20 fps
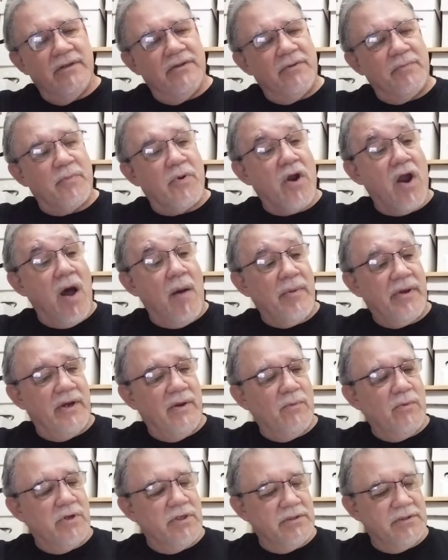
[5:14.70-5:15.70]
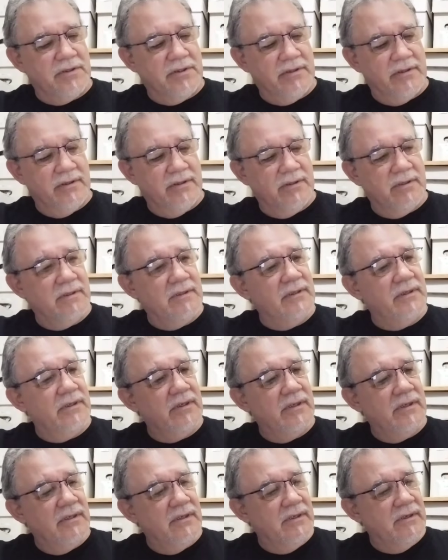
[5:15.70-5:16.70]
prominent ones
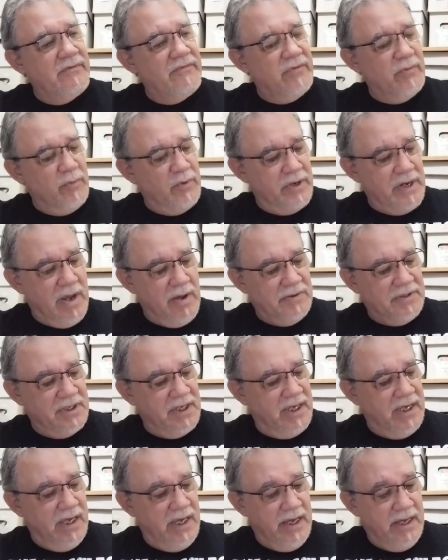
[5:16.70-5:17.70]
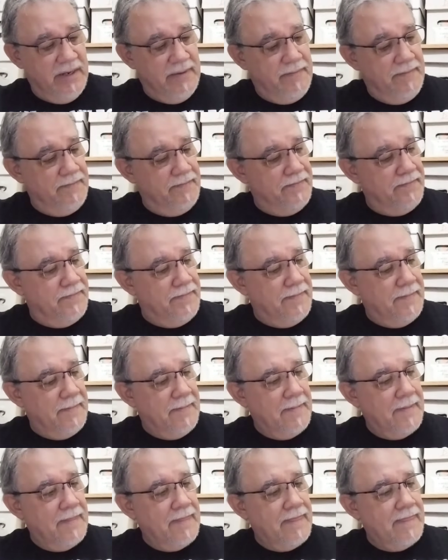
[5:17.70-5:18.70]
from when I was a kid.
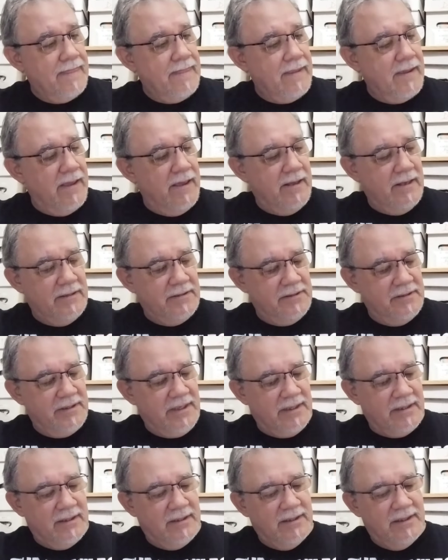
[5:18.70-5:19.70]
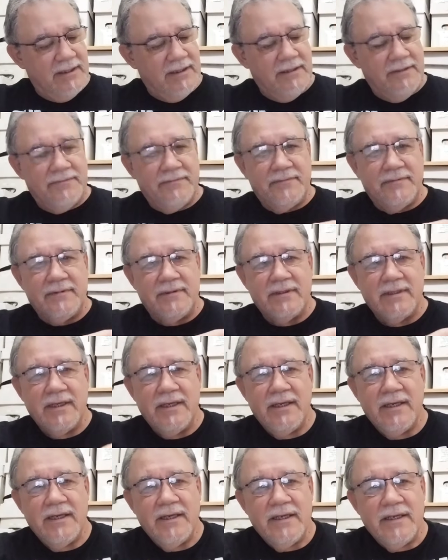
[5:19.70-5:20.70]
And it's got the little
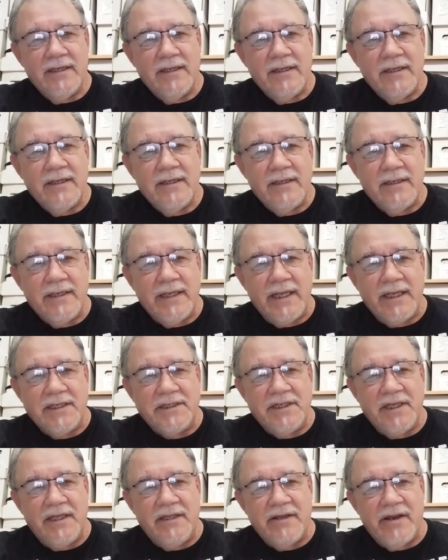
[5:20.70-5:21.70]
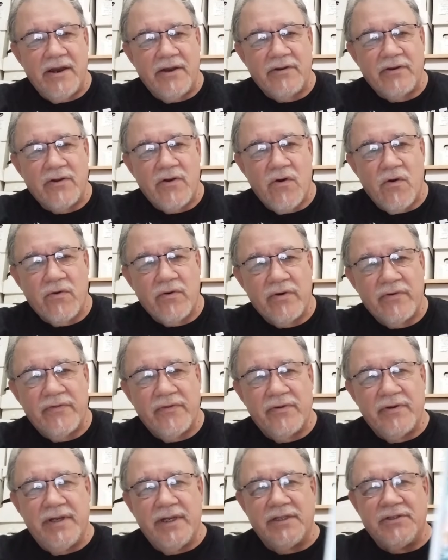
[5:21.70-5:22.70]
DG there in the corner for
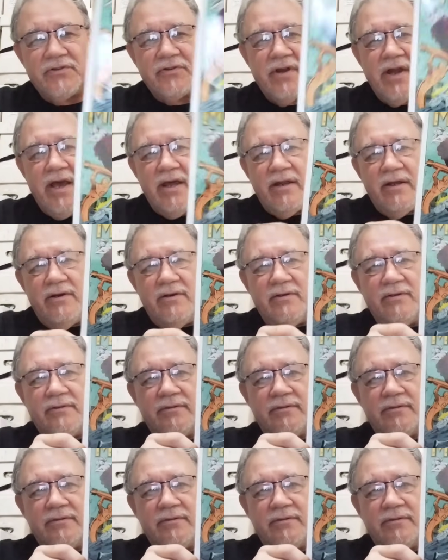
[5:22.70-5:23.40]
Dick Giordano.